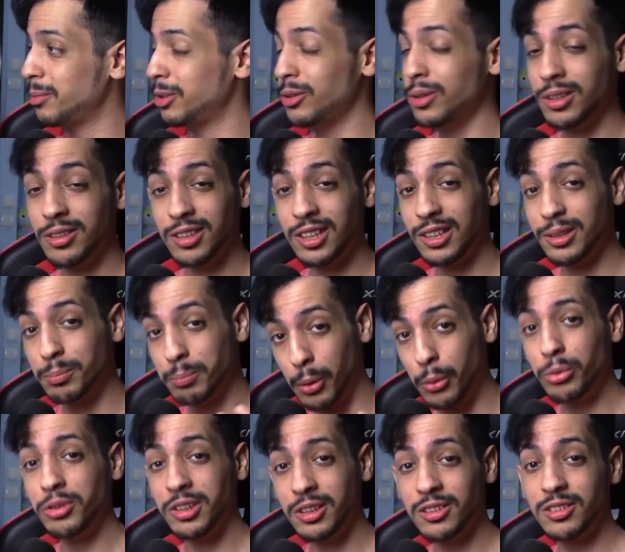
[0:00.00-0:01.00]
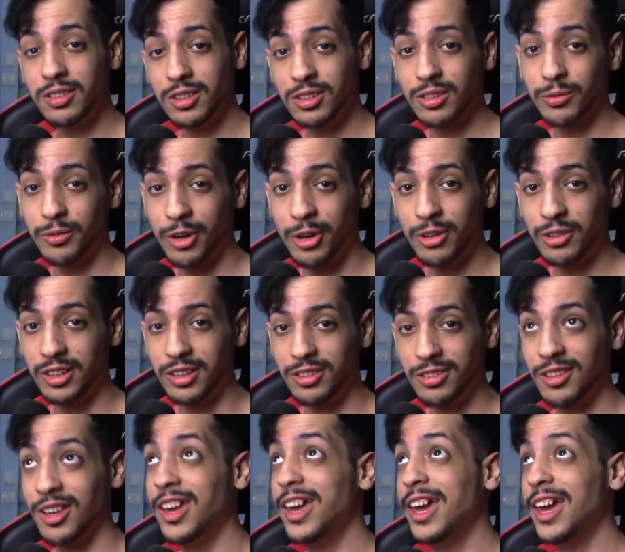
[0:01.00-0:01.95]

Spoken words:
and you can see it mostly consists of artists.